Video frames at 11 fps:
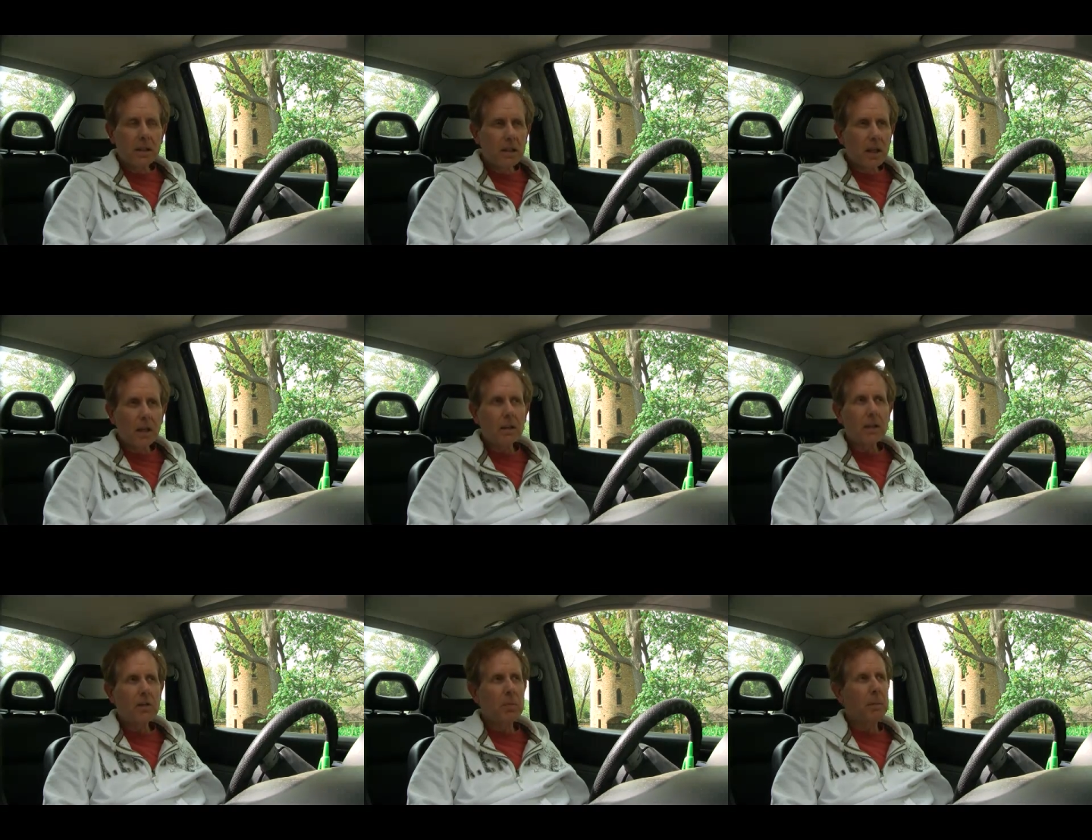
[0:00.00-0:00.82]
Tell
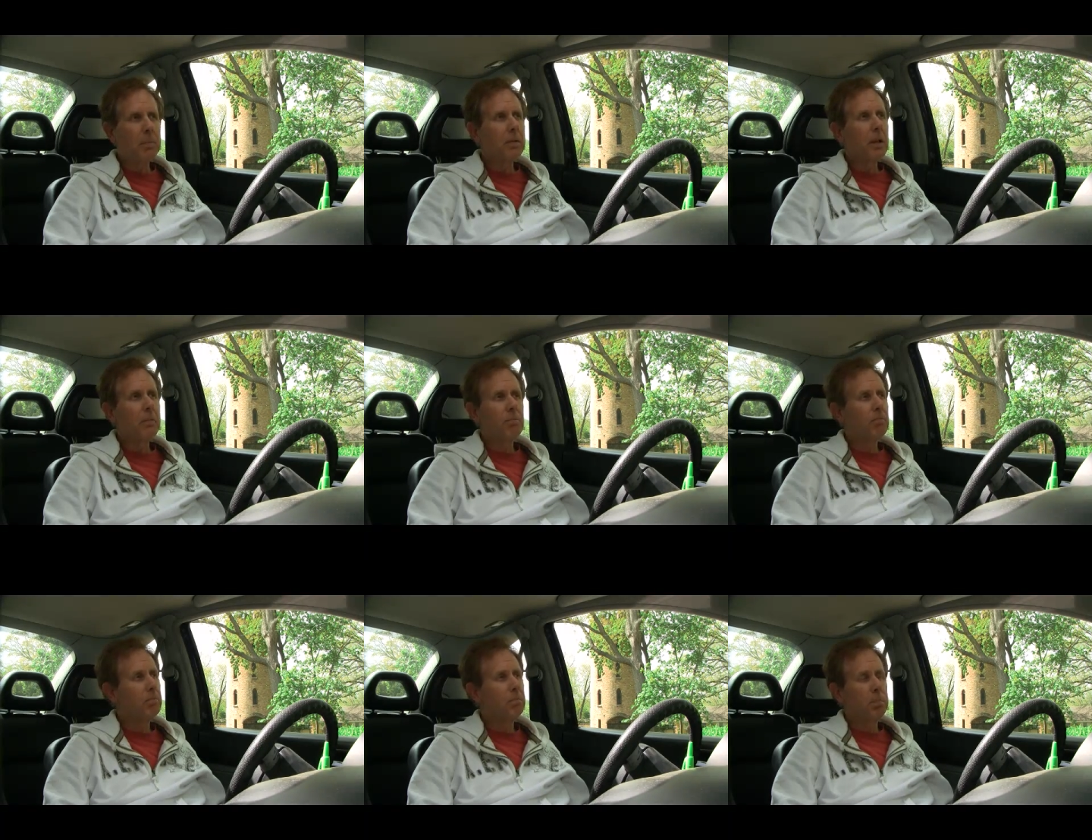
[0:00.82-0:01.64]
these people to
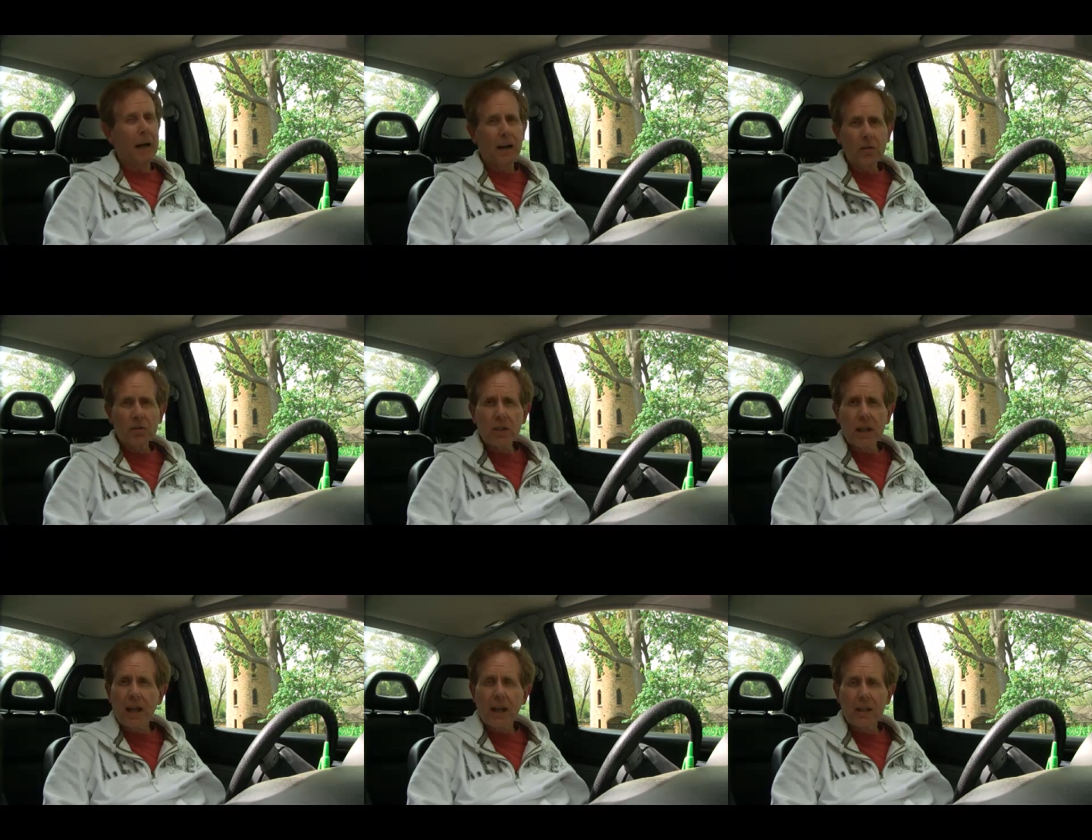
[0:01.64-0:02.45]
pound
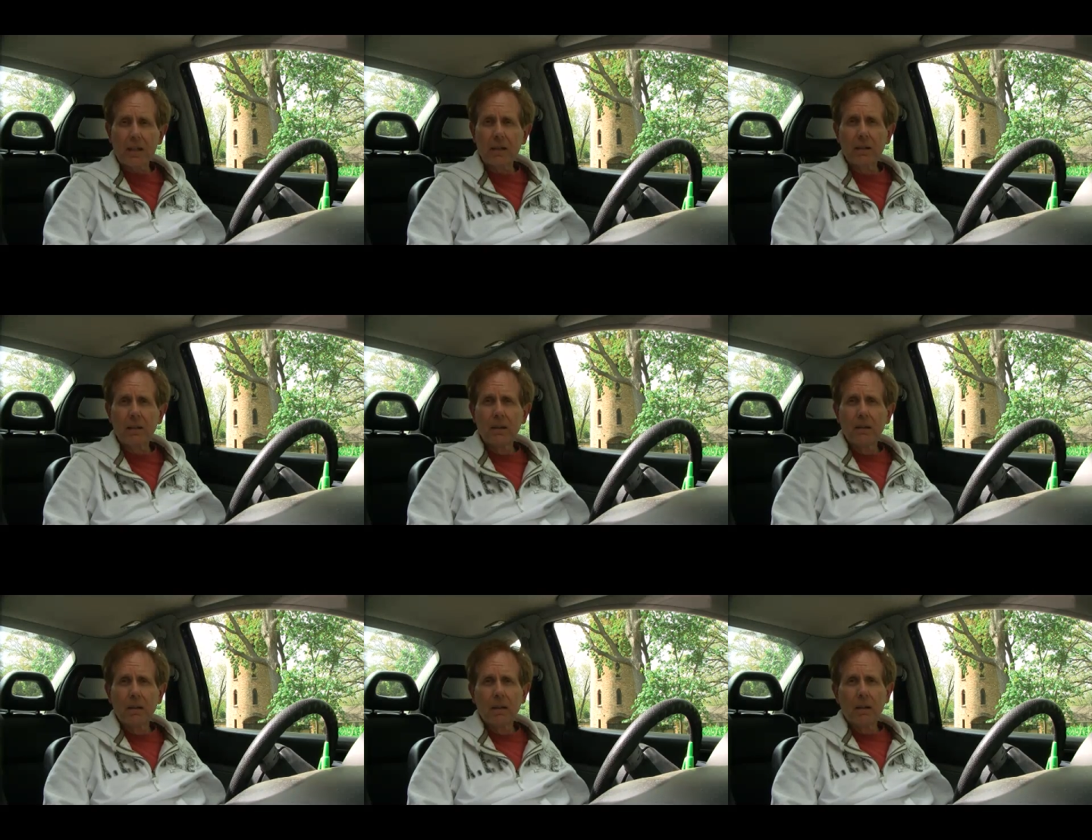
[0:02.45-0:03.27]
sand.
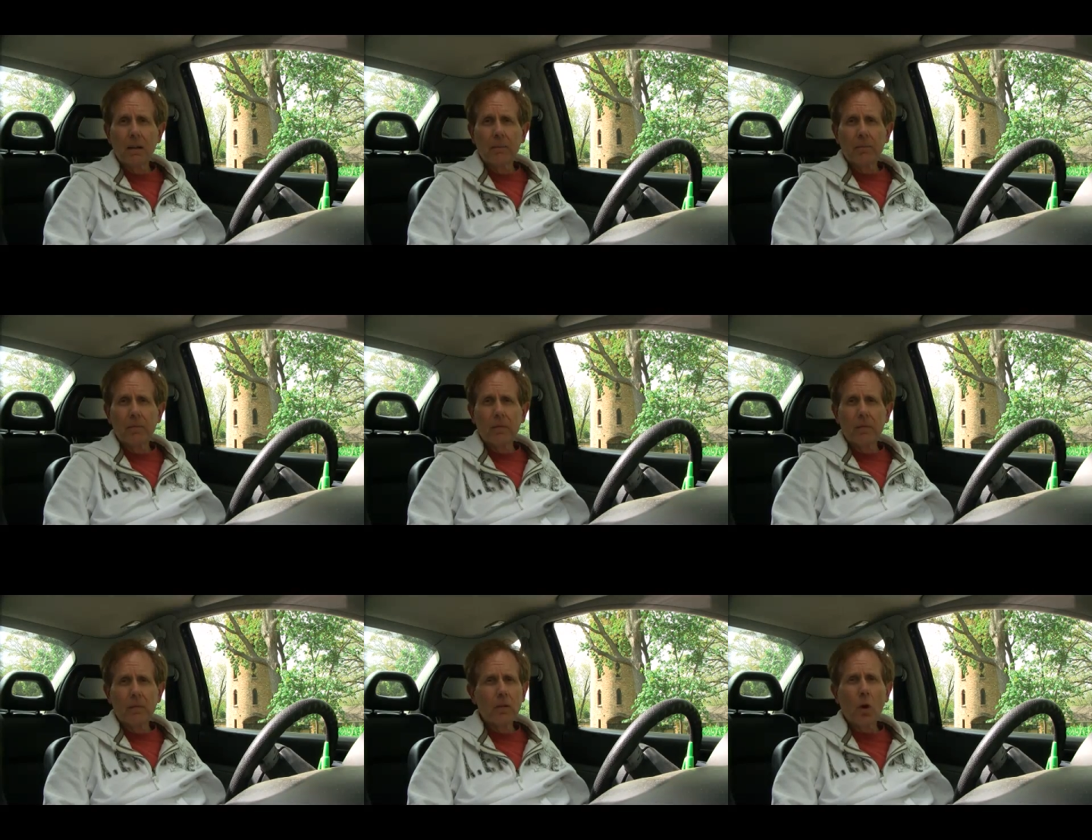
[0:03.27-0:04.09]

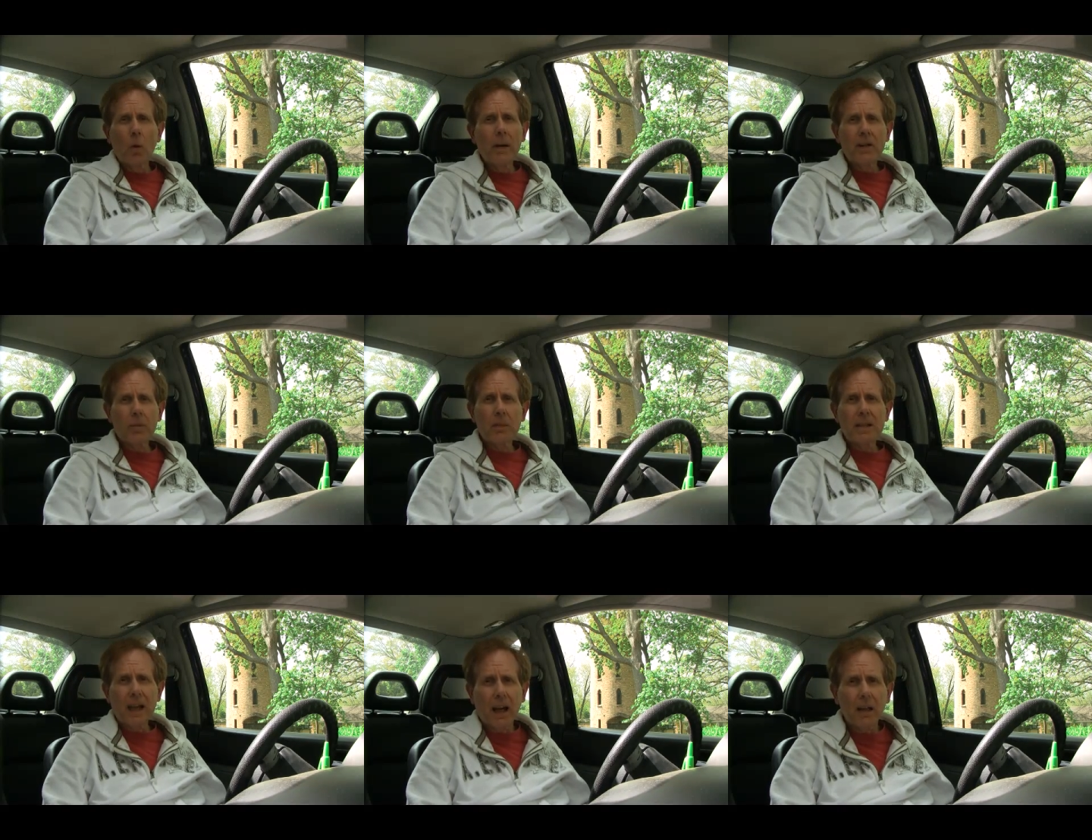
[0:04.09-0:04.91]
Nobody should
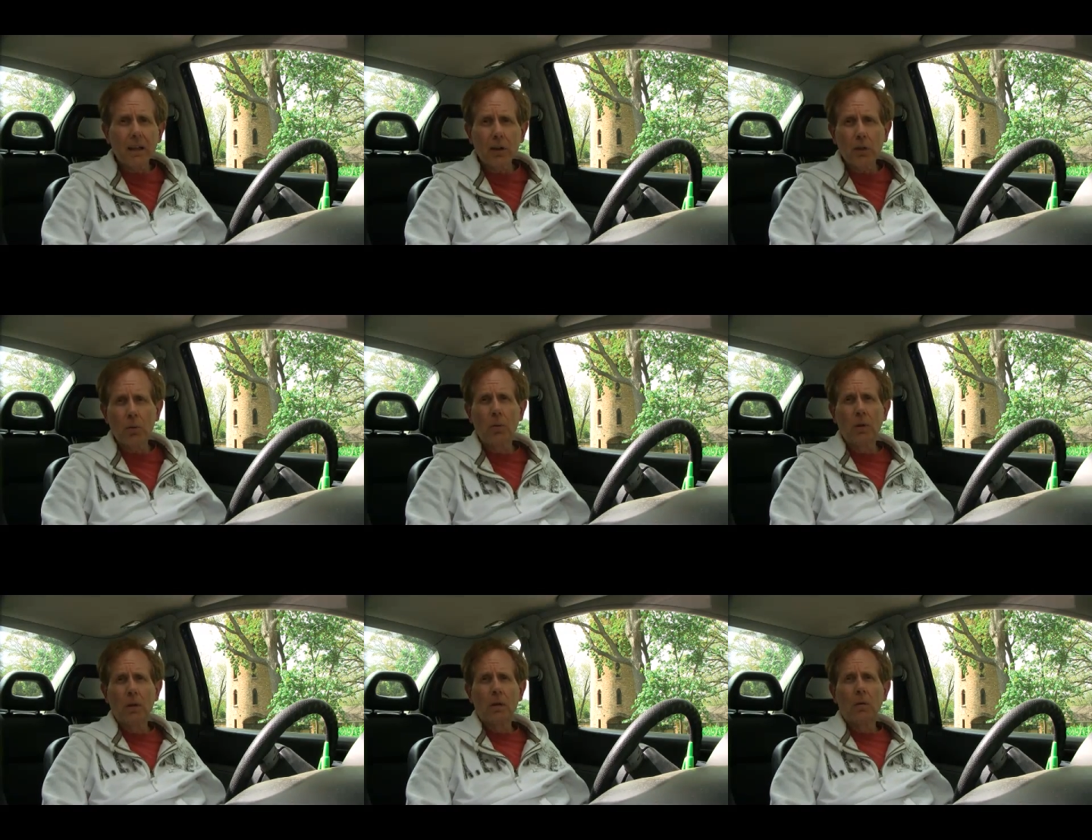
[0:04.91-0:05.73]
be telling you
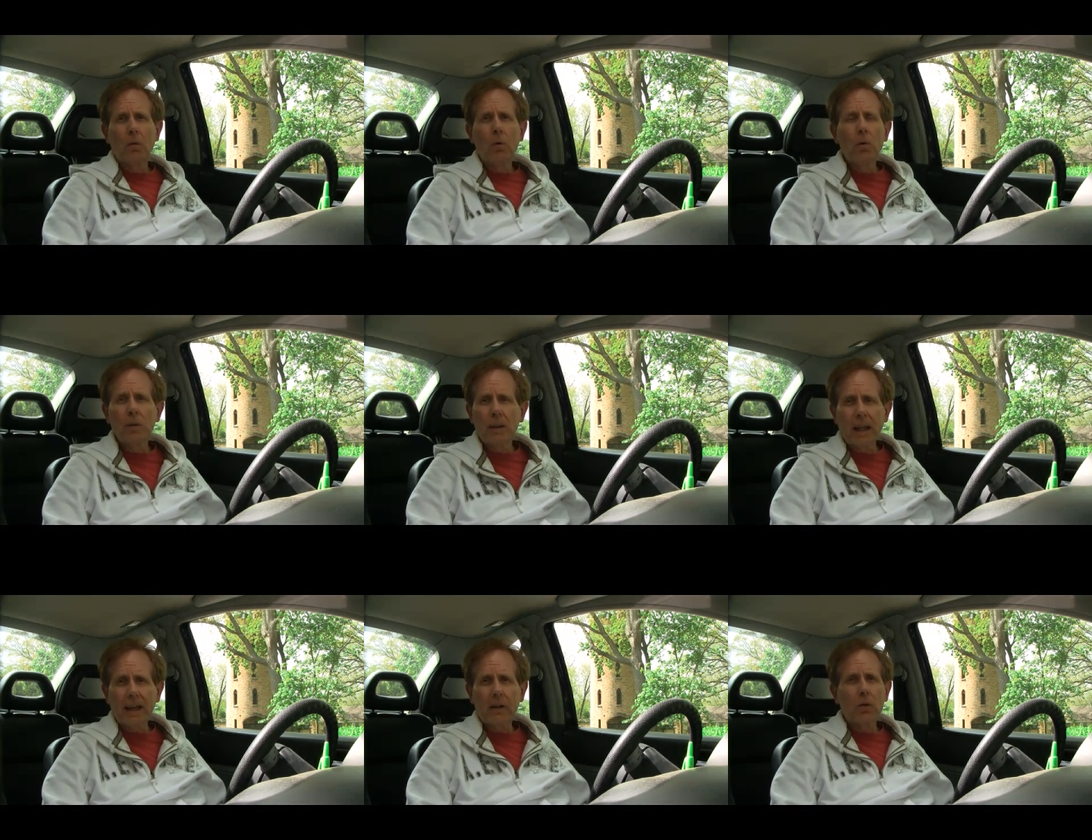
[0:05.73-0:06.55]
who to
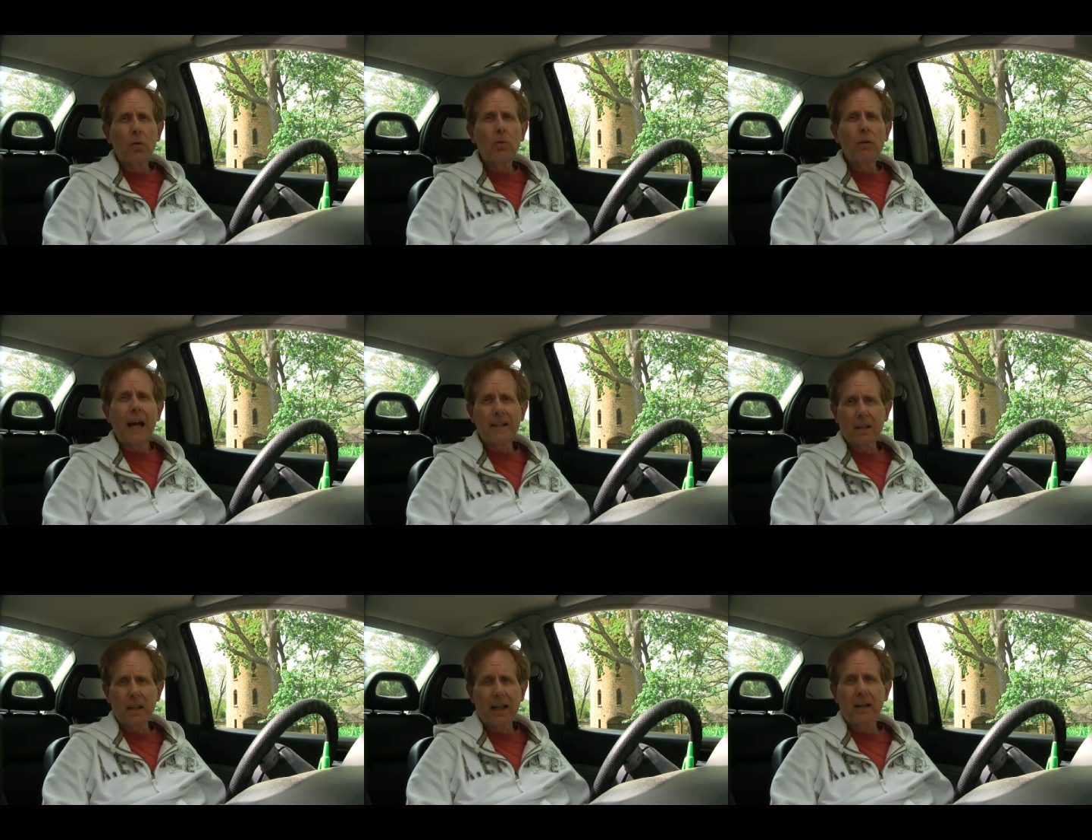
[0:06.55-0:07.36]
like, who not
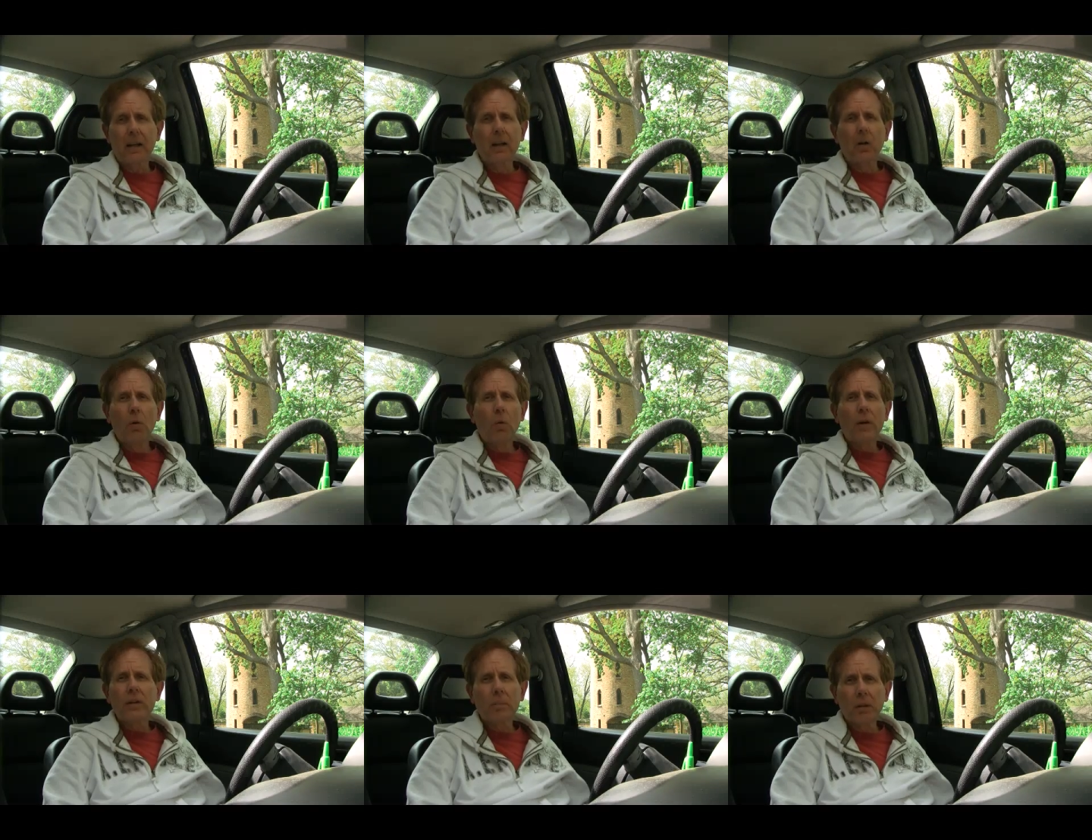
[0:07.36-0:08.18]
to like,
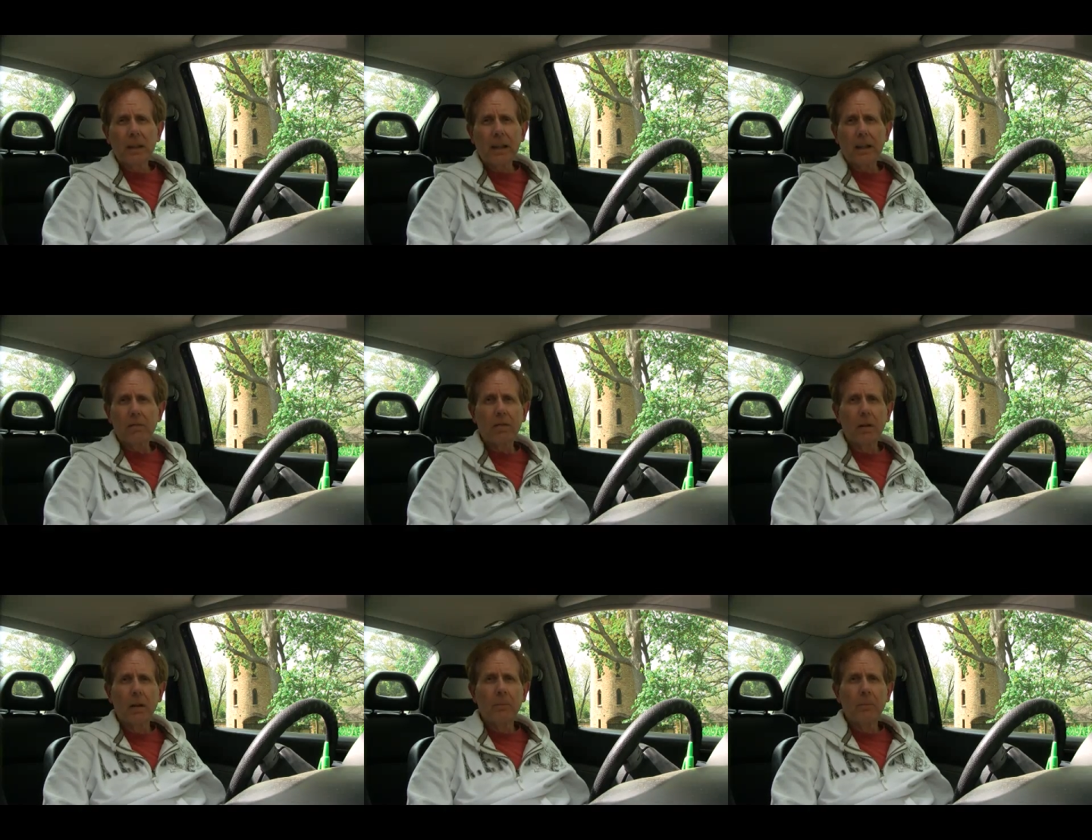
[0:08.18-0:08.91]
what to believe.